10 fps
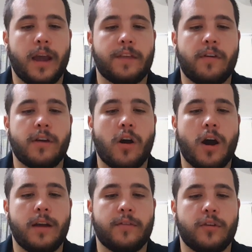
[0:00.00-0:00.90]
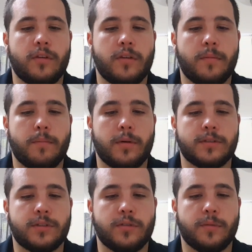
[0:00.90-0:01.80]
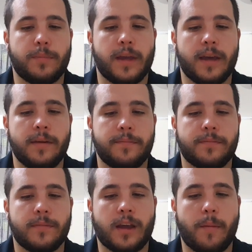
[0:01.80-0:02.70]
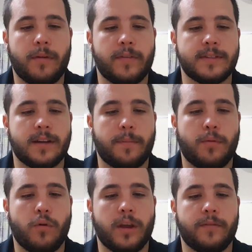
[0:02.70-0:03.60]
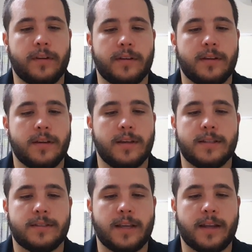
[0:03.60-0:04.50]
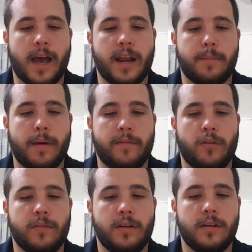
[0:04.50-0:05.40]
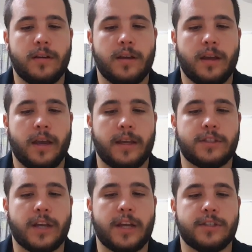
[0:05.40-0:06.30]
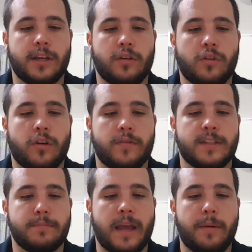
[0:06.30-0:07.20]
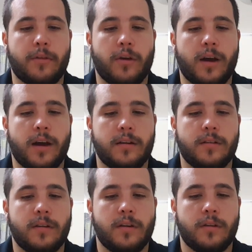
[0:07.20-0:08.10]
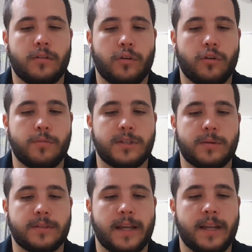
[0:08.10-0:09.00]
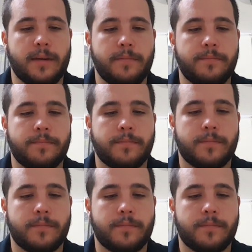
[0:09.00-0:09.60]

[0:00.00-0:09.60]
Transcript: "It's very kind of you, Monsieur Pierre, to come and visit a poor invalid," said Anna Pavlovna, exchanging a look of dismay with her aunt, to whom she was leading him.